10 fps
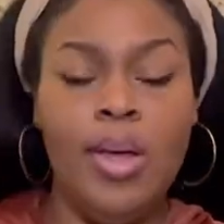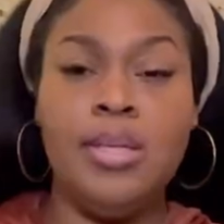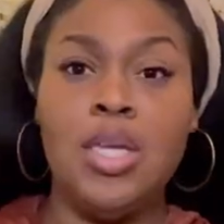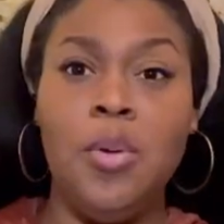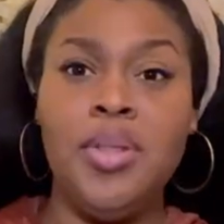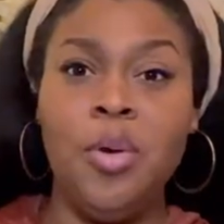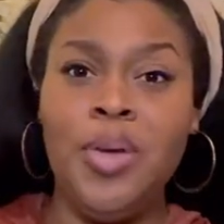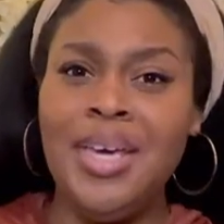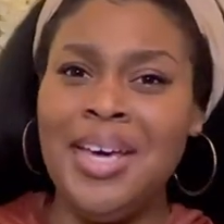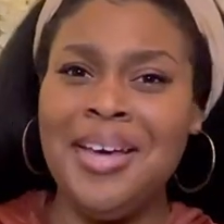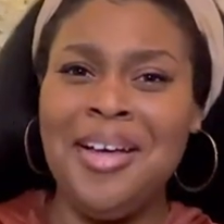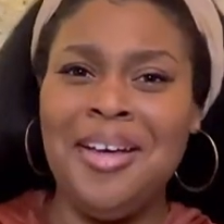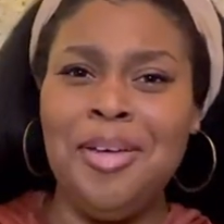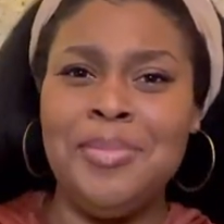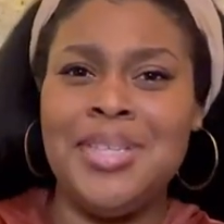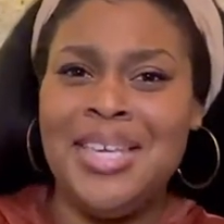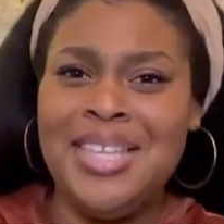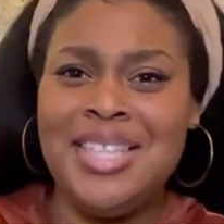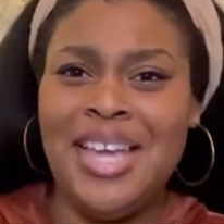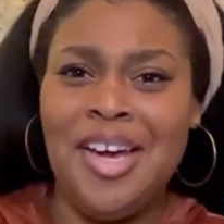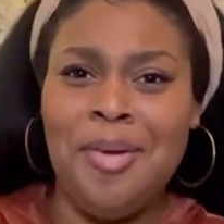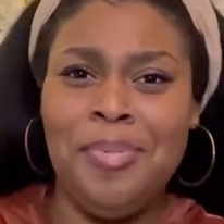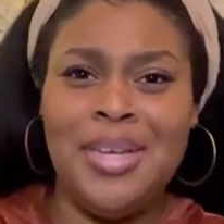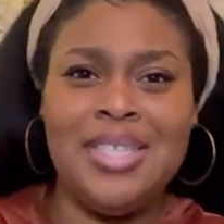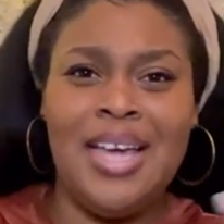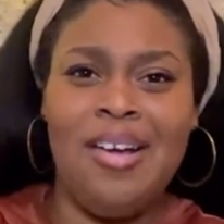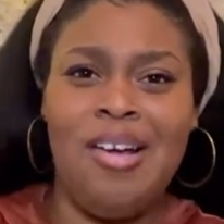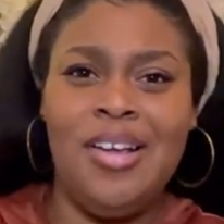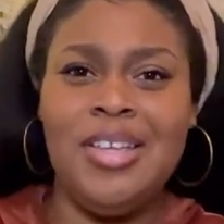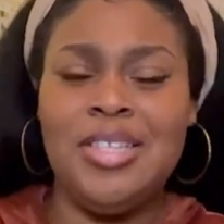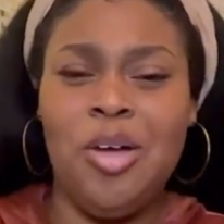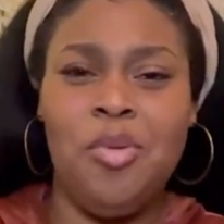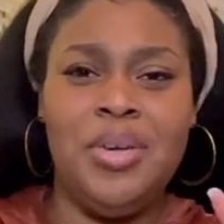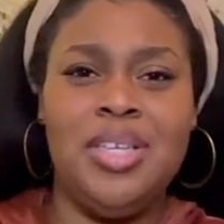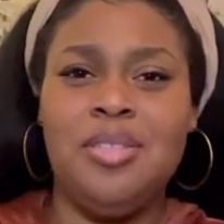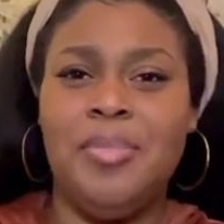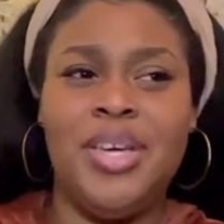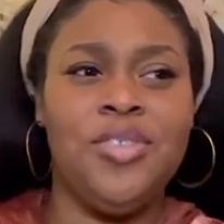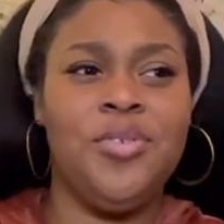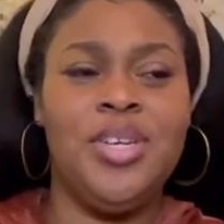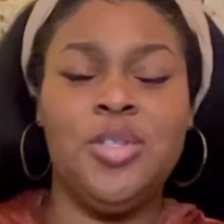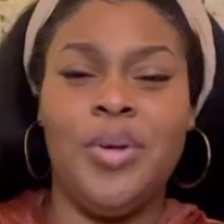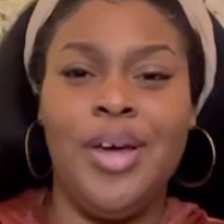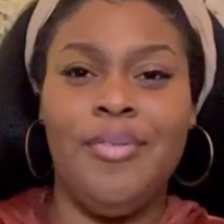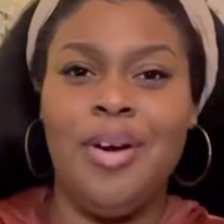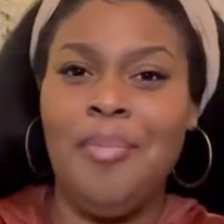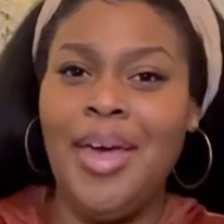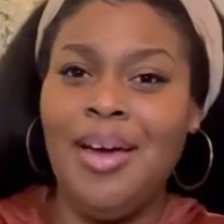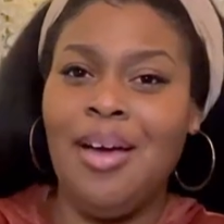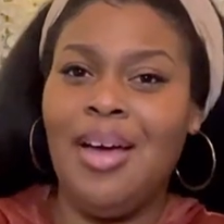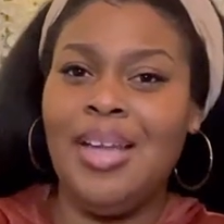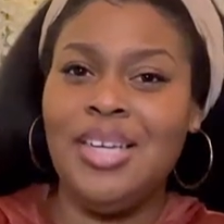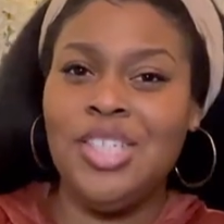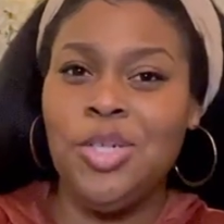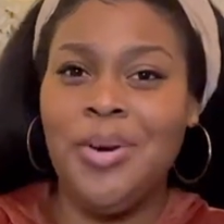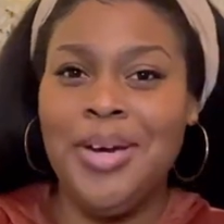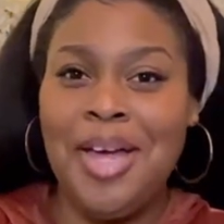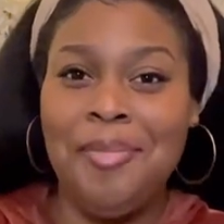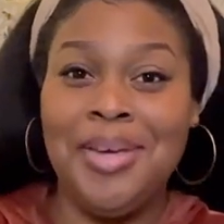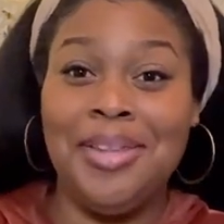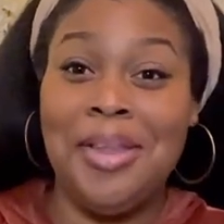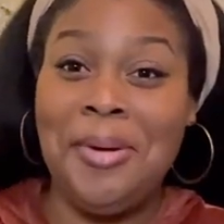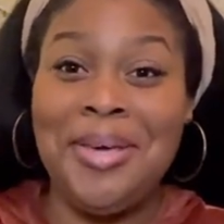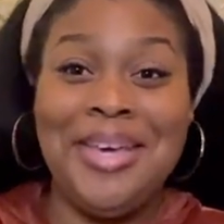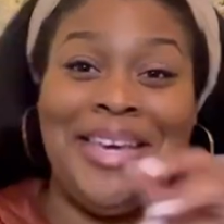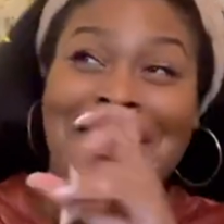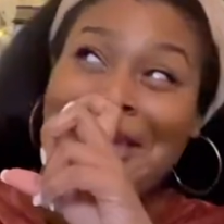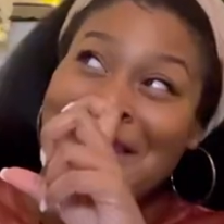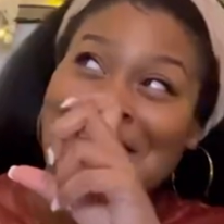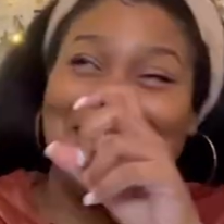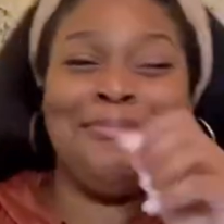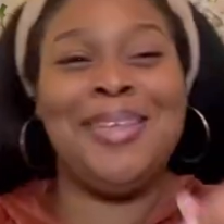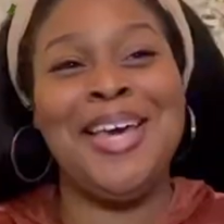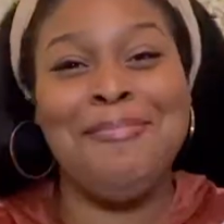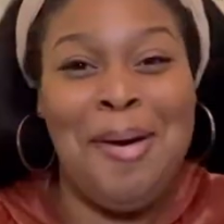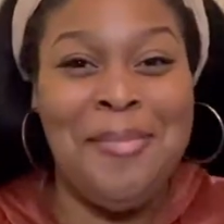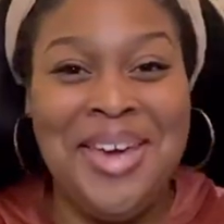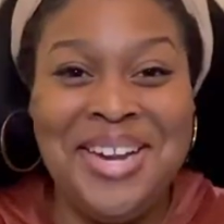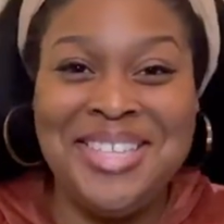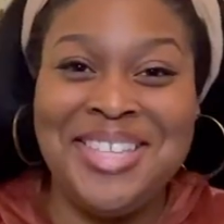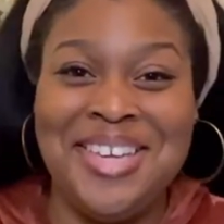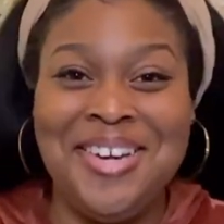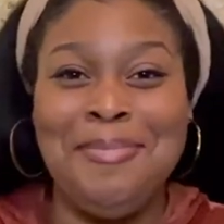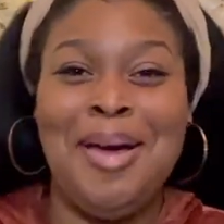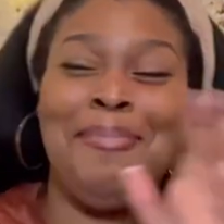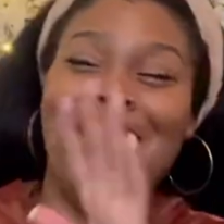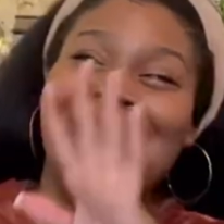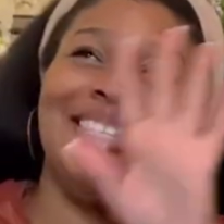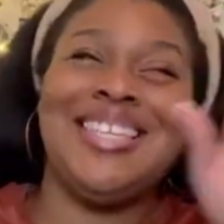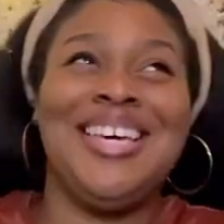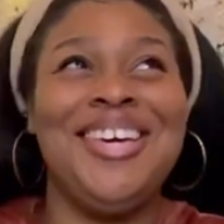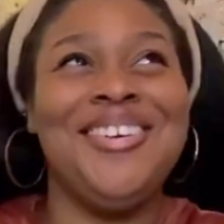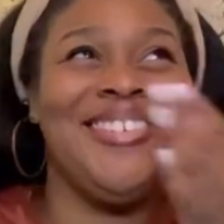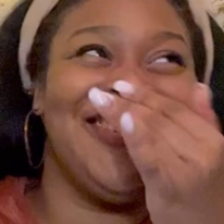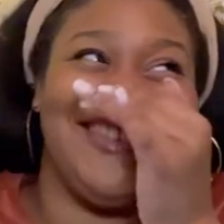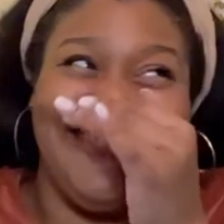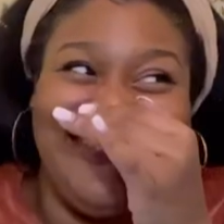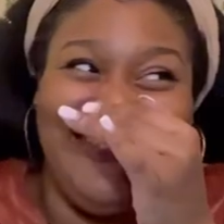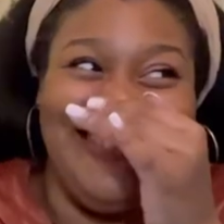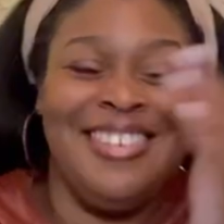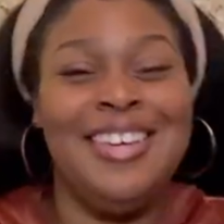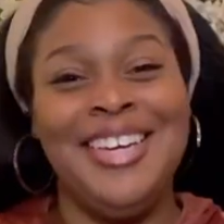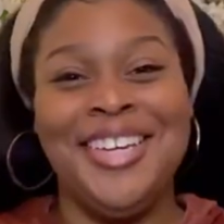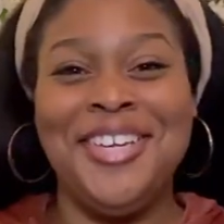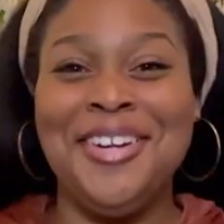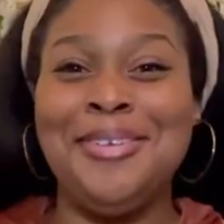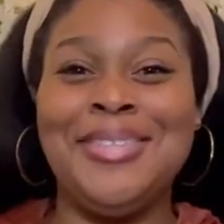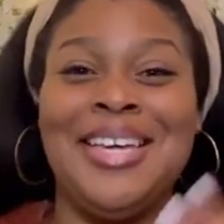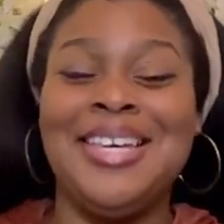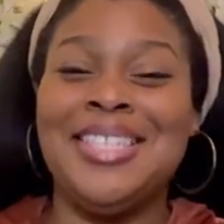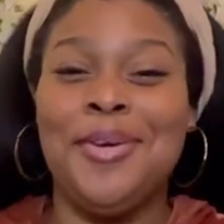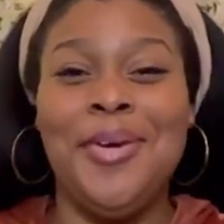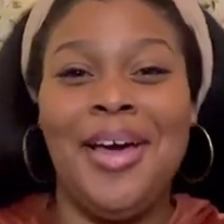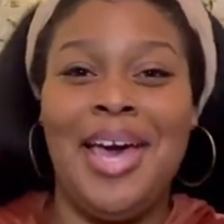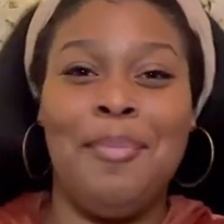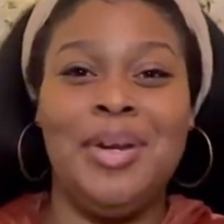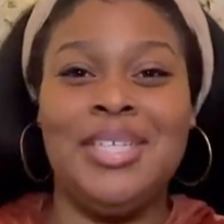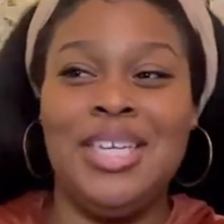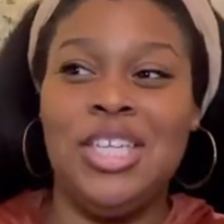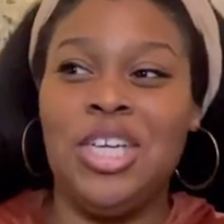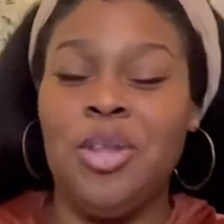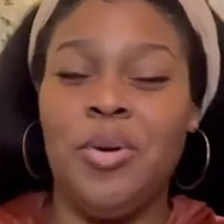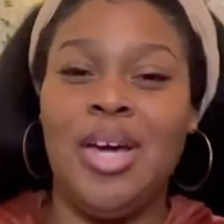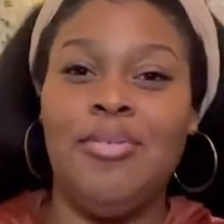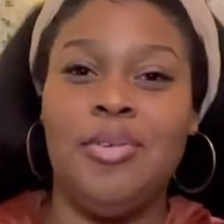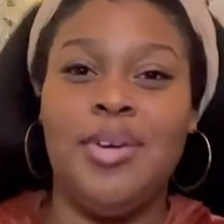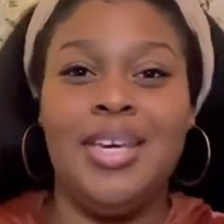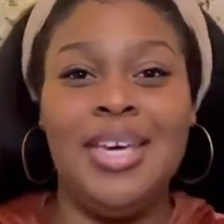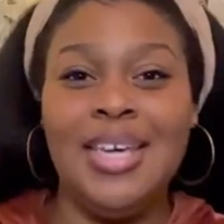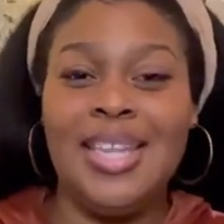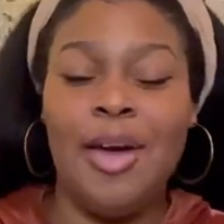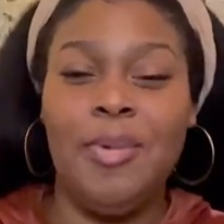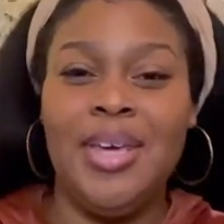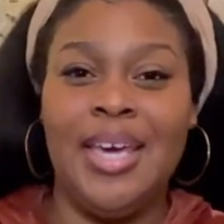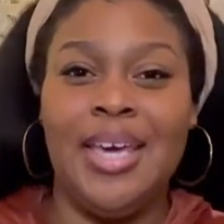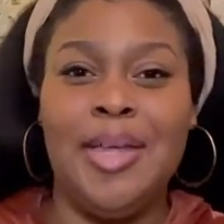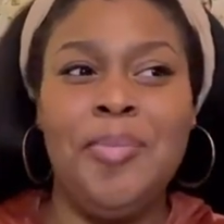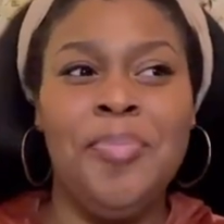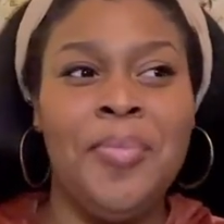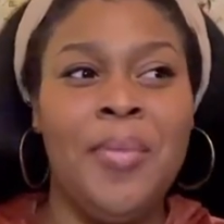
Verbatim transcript: So when the weekend comes, he's there, plus like all his homies, best friends, whatever. I'm like, I thought you weren't coming. Low-key geeked. I'm like, my man is here. My bae is here. Ah. you know what I'm saying? So y'all happy to see each other, whatever. We kick it that weekend.